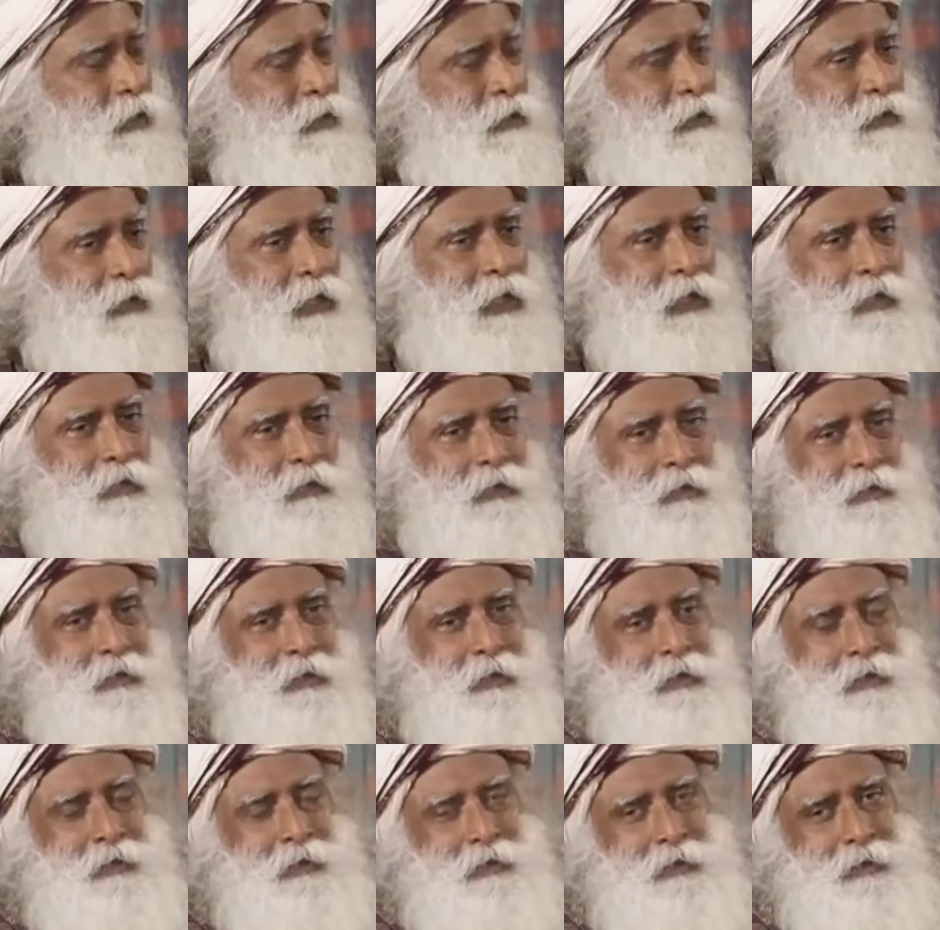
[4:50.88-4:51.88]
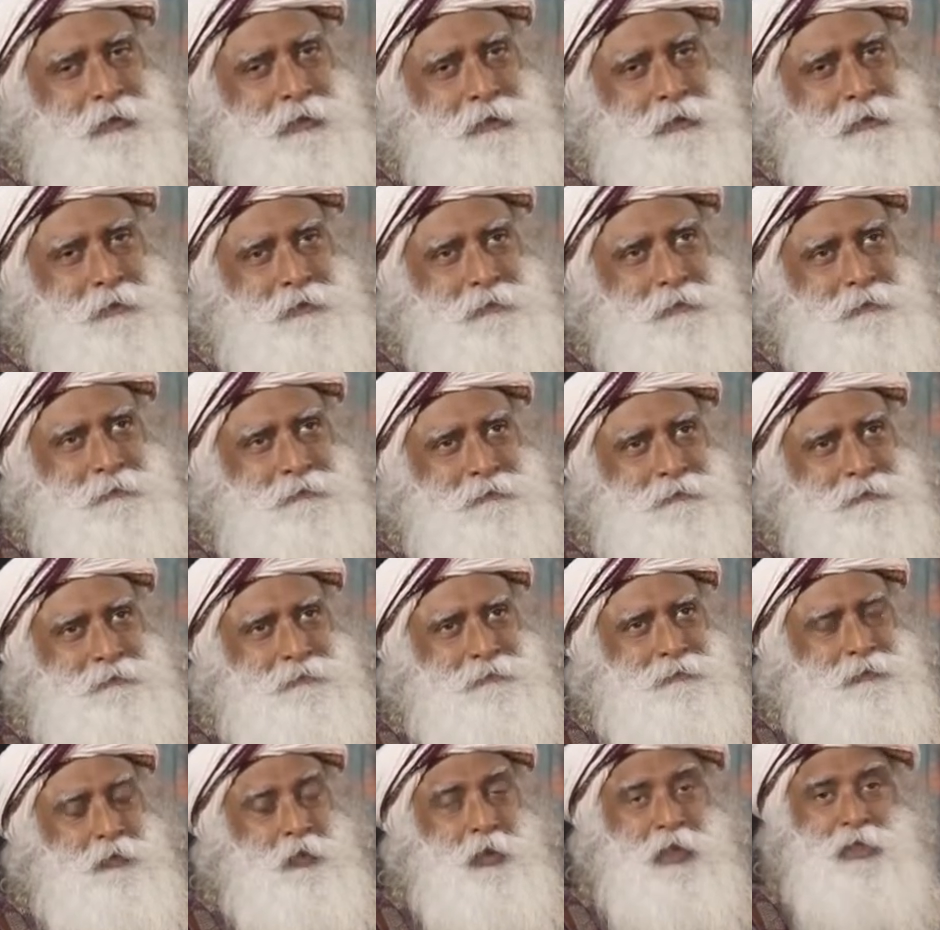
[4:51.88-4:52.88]
Then,
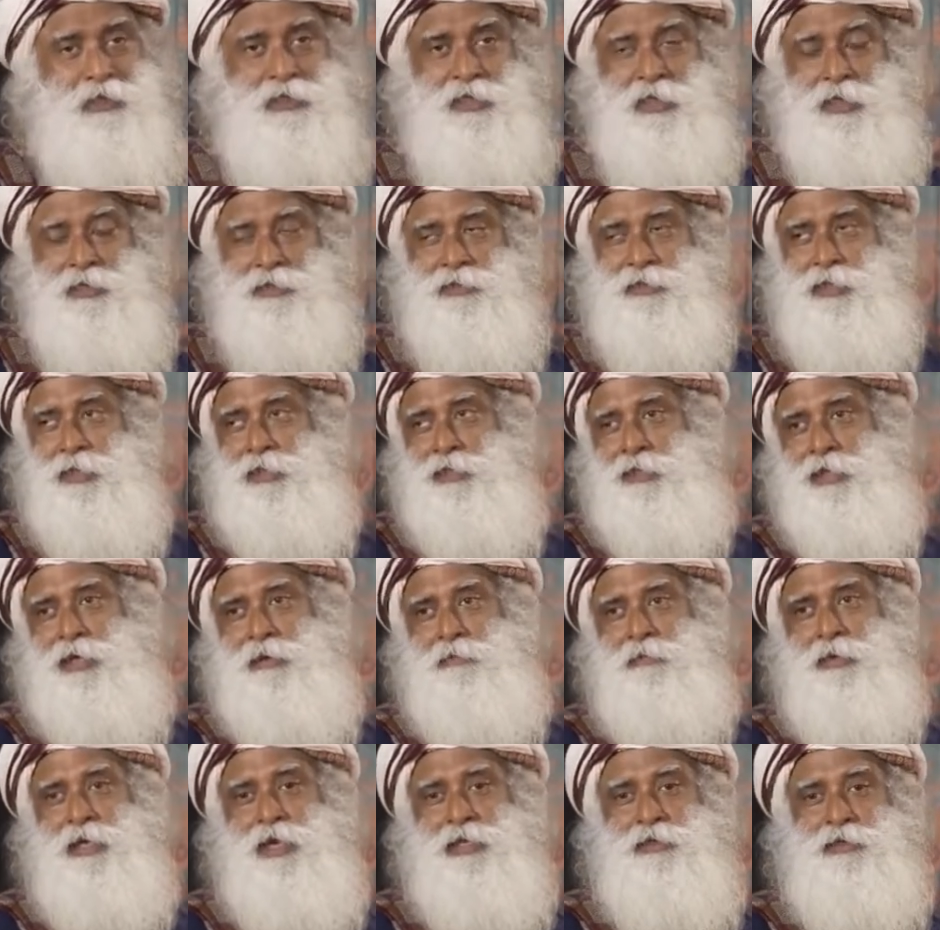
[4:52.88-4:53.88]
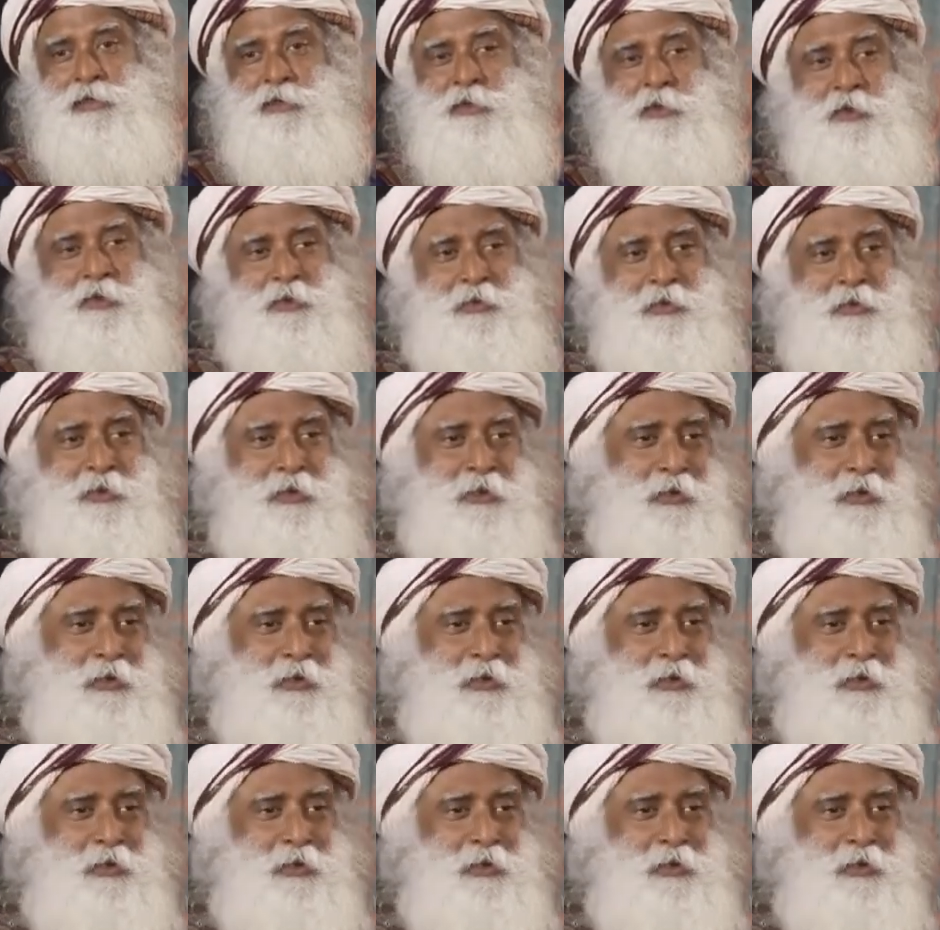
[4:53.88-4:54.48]
once I said I'm not going to